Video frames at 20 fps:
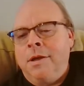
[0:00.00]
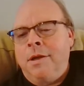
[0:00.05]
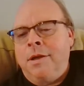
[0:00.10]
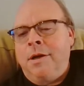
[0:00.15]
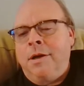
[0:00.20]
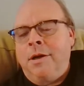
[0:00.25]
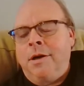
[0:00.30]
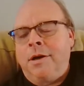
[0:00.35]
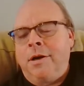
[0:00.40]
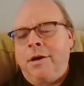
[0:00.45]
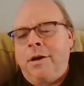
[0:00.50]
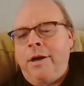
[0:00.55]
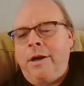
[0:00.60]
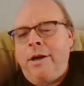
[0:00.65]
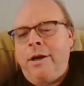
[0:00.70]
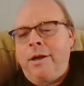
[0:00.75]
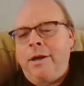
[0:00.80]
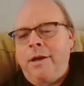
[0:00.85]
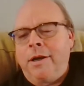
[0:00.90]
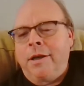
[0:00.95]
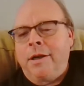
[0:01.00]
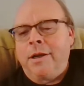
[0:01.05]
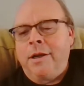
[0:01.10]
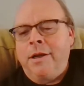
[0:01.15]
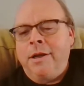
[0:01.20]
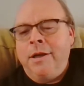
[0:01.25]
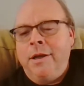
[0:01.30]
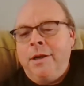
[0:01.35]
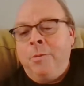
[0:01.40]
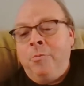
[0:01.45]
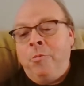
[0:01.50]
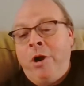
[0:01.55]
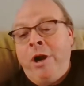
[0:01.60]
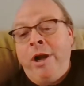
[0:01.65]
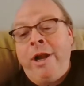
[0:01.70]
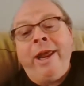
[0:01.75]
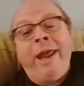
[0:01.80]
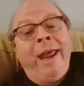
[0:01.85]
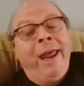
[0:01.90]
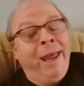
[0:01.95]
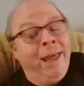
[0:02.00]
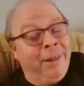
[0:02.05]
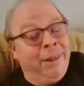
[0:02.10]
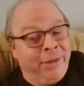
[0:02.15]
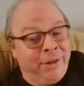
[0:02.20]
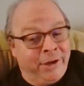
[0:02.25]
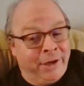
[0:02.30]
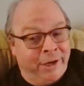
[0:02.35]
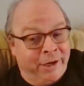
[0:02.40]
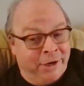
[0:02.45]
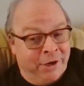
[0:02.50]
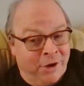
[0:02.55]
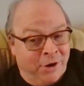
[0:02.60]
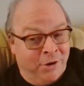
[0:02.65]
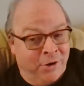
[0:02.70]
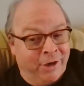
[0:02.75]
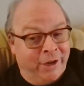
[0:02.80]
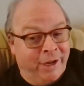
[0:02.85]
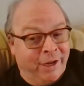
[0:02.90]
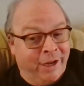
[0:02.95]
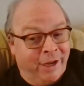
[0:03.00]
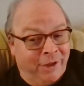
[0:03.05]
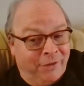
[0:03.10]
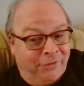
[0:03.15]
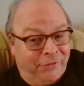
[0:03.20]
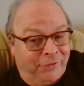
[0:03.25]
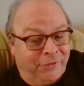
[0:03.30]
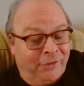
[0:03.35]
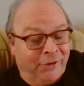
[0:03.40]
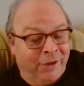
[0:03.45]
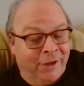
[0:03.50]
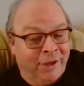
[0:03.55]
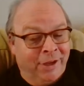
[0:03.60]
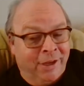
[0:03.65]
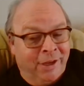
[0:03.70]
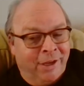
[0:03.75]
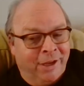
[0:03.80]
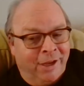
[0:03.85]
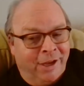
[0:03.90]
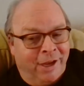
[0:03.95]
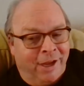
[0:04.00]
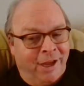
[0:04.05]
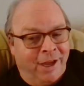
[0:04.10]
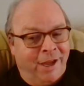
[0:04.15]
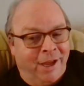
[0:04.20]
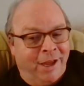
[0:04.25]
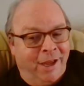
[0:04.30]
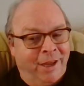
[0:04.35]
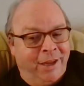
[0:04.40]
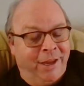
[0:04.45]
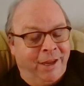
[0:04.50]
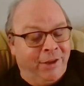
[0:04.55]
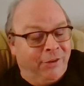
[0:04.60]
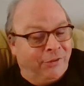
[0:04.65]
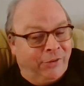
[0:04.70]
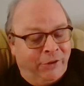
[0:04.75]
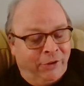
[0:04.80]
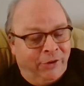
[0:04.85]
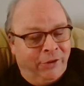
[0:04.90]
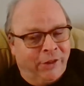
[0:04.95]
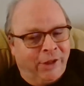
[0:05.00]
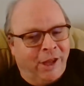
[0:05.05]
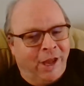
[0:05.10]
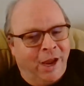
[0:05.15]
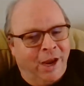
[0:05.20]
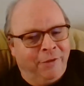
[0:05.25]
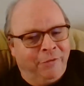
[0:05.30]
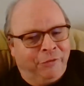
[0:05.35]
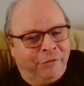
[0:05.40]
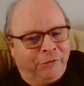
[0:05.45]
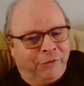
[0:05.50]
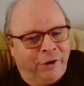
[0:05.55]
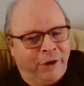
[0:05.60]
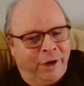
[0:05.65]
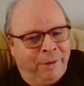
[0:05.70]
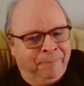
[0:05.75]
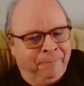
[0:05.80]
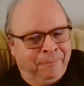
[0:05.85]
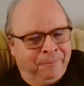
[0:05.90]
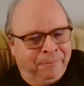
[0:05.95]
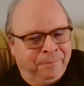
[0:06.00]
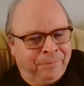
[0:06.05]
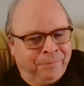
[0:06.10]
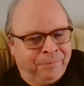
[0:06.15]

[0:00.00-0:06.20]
All right. I'm writing Anthony a note. Yes. He's here in the live stream.